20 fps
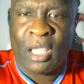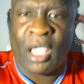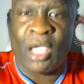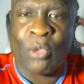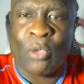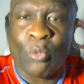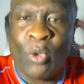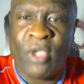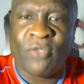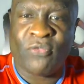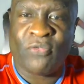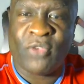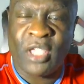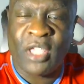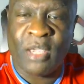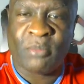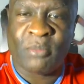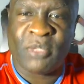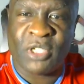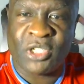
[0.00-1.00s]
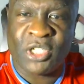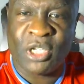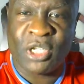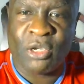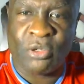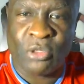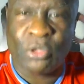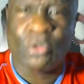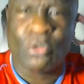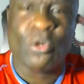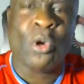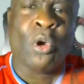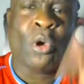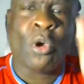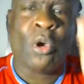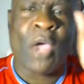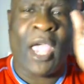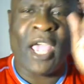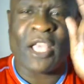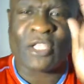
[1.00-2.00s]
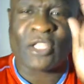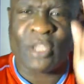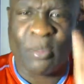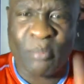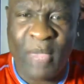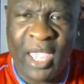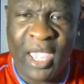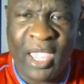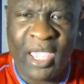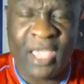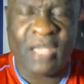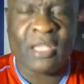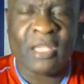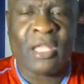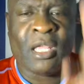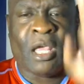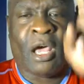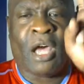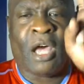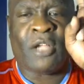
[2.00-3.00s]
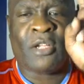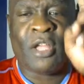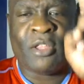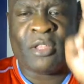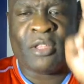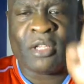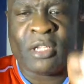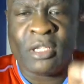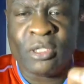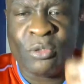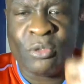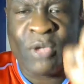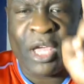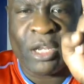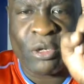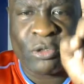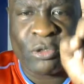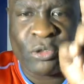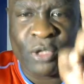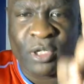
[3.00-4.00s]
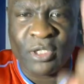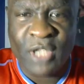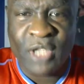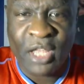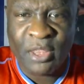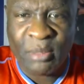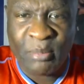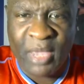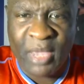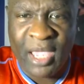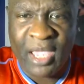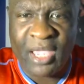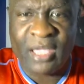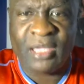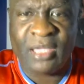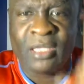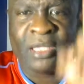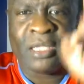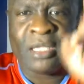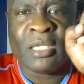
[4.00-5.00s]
and wait for him to tell you as a man another you got to go to another man